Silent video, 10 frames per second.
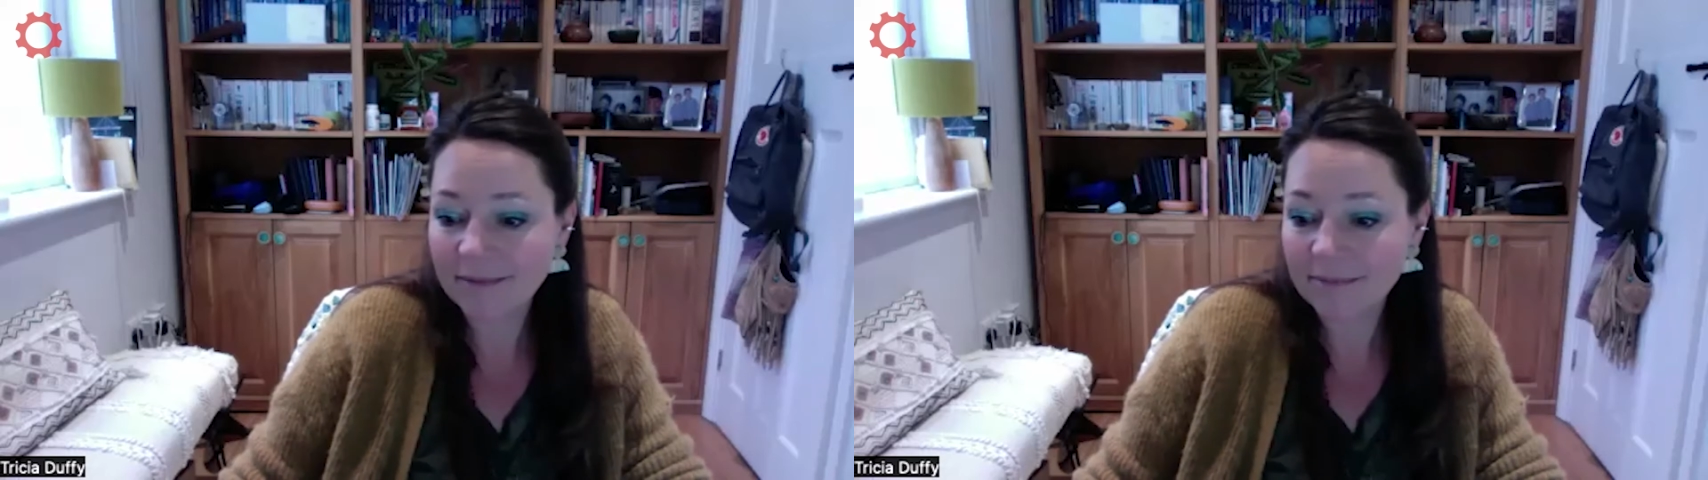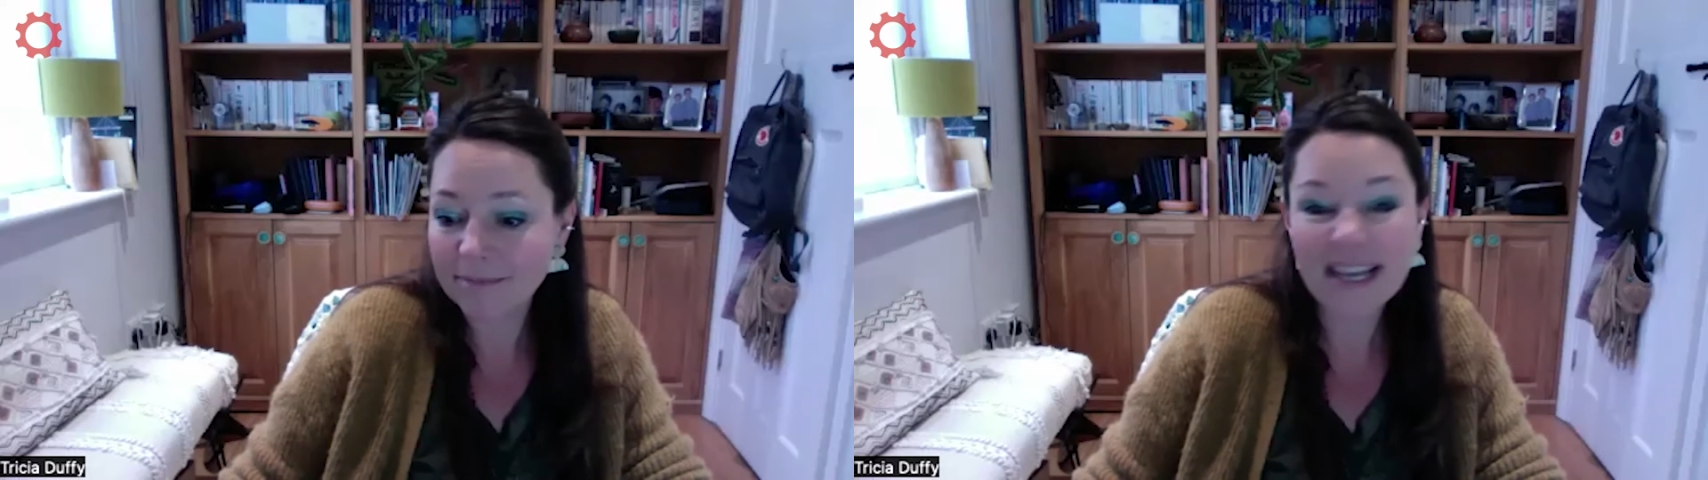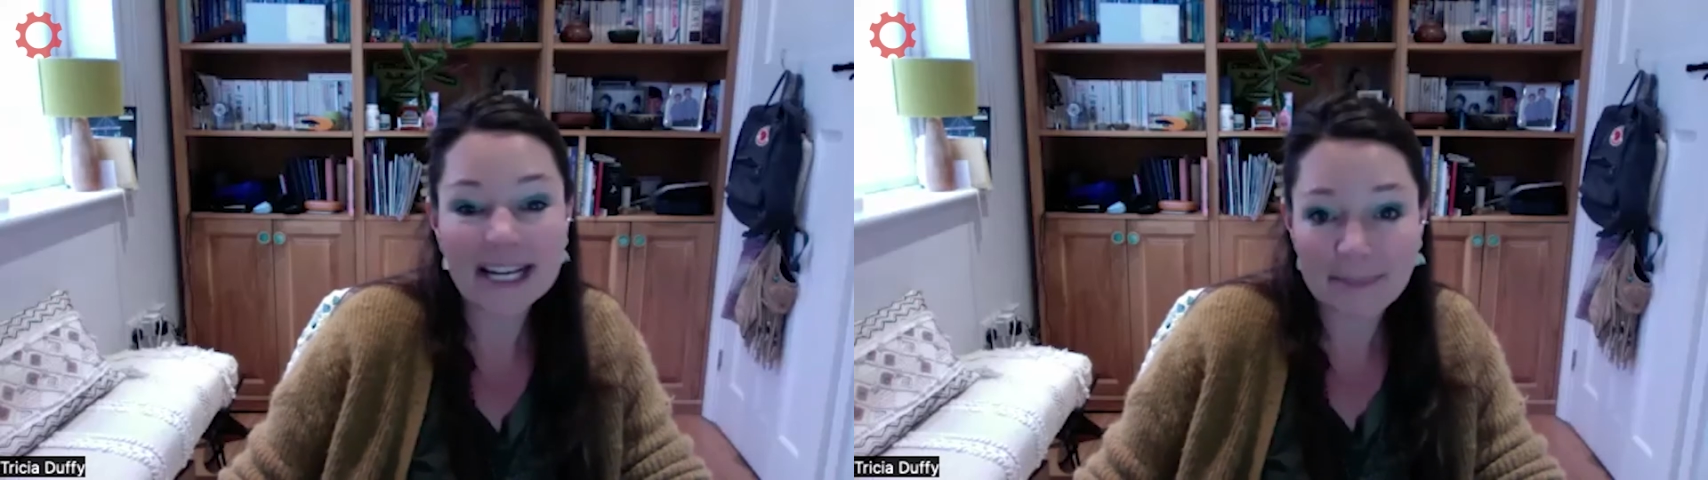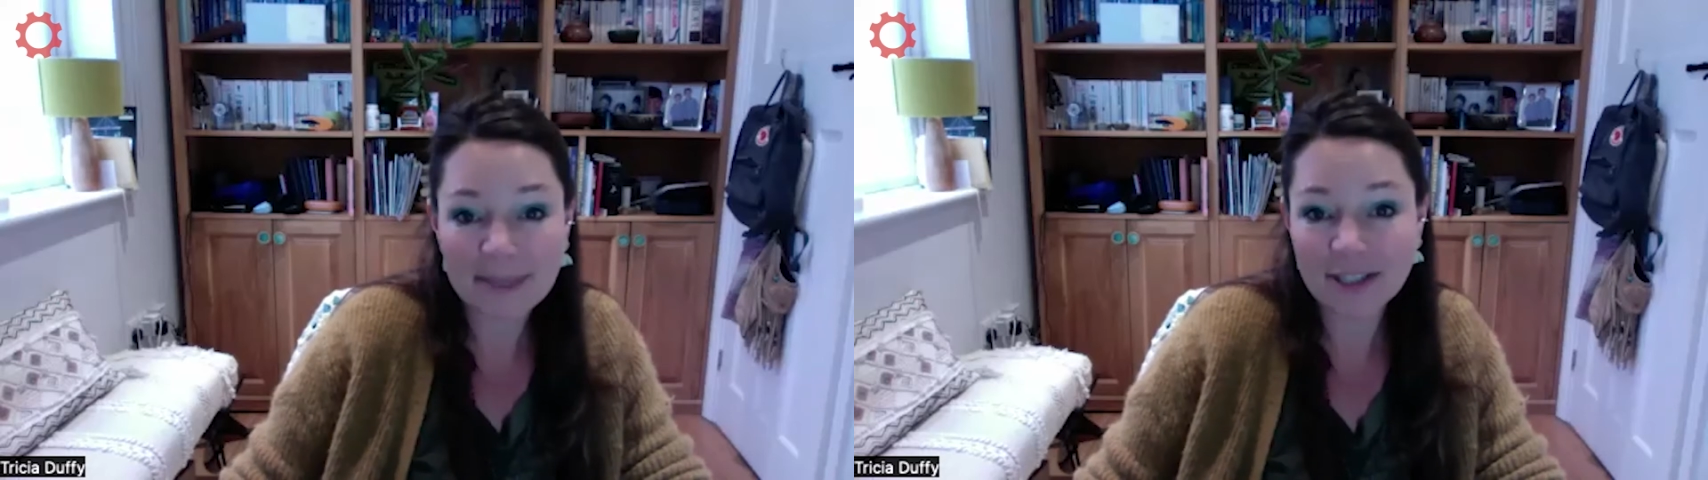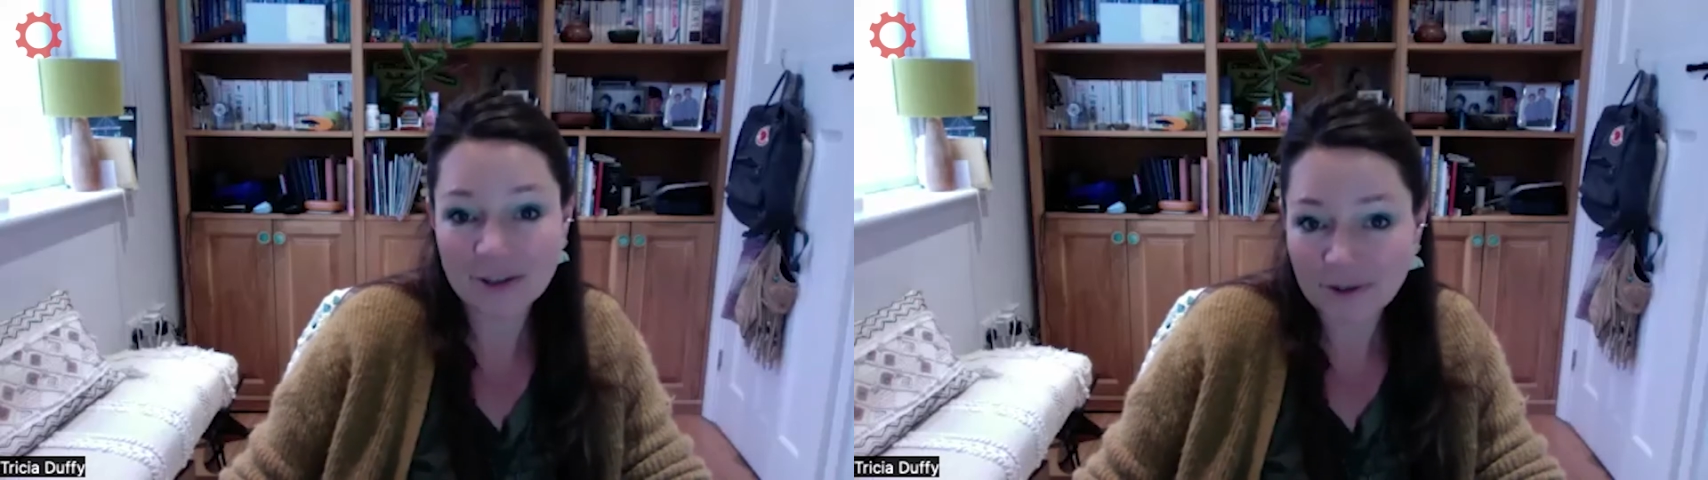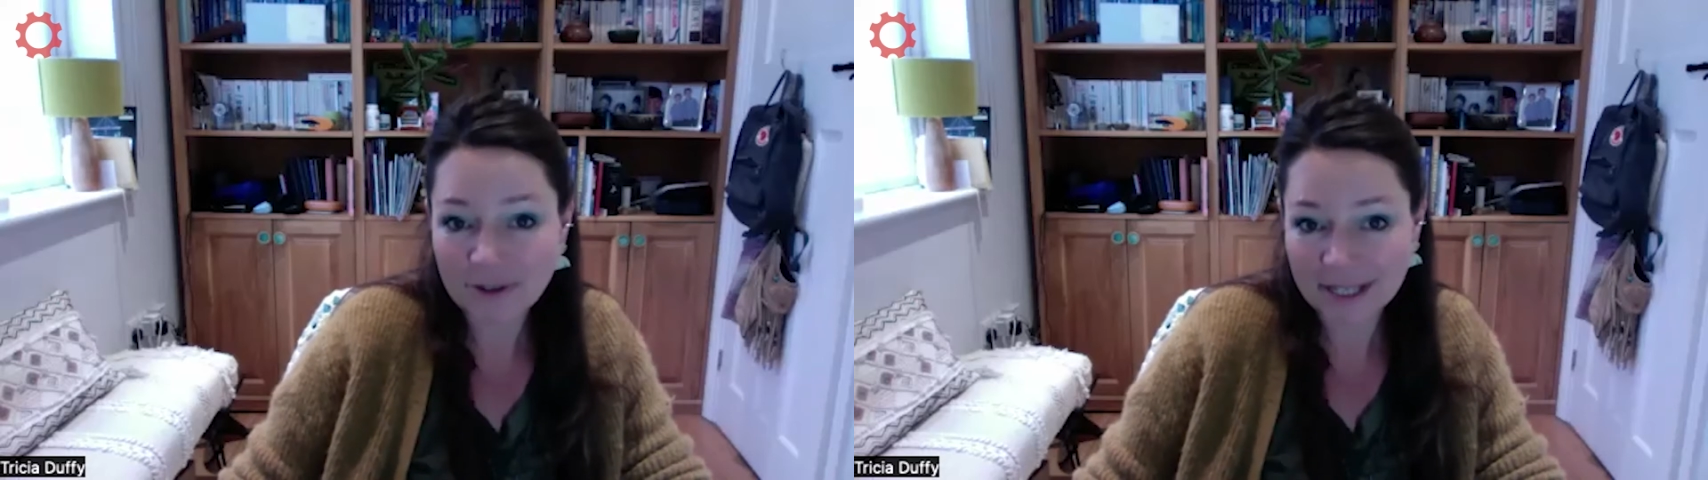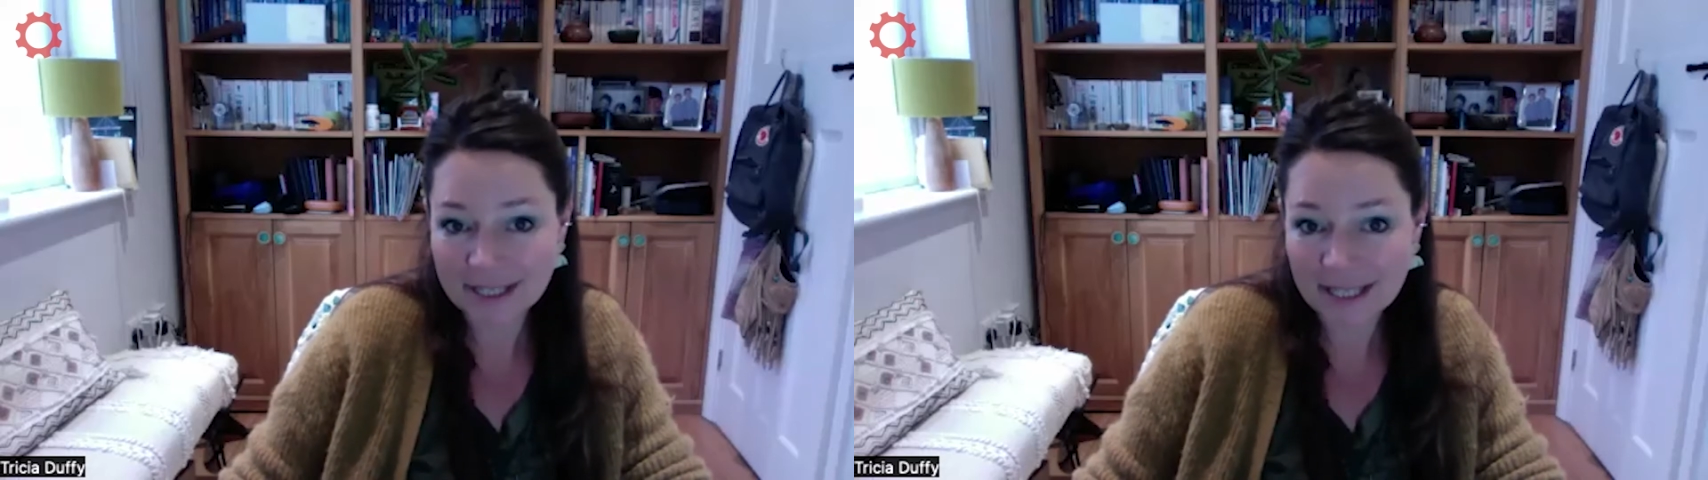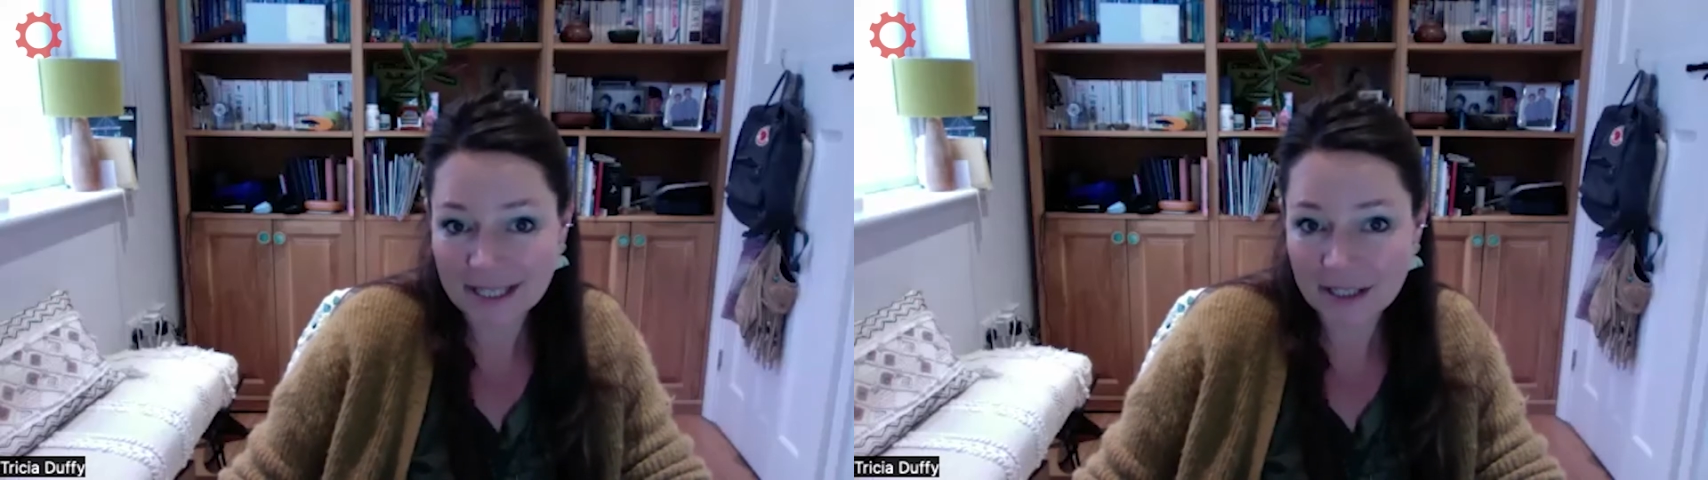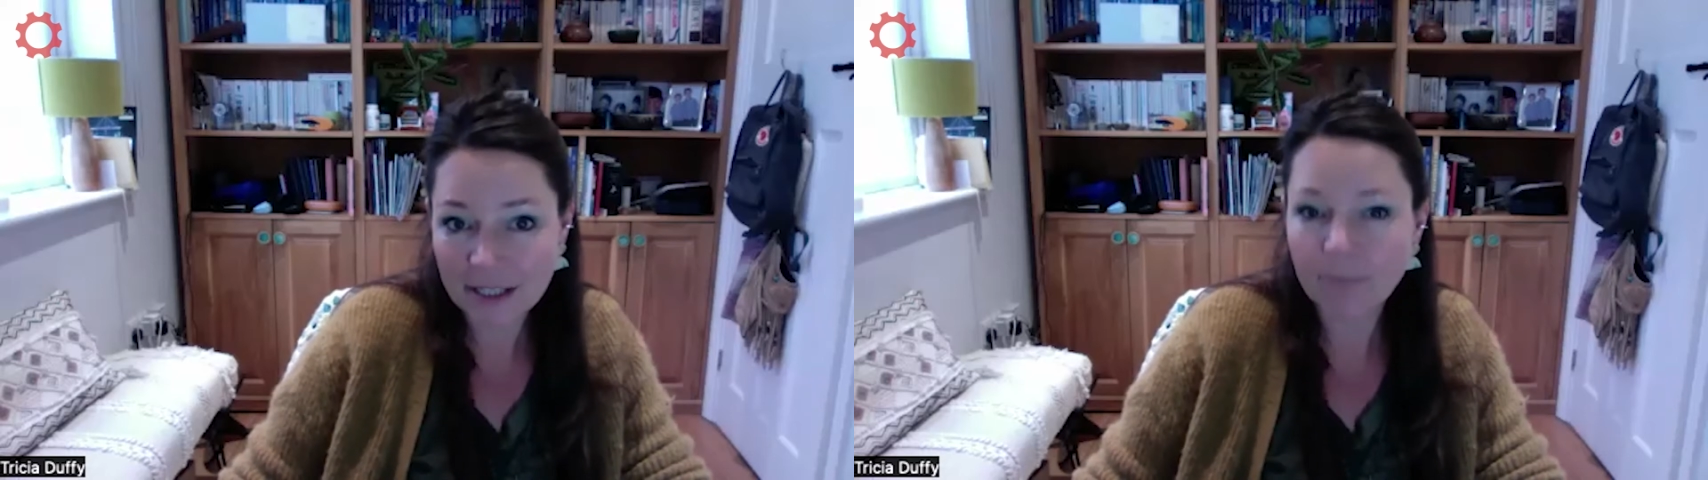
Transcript: mainly media organisations,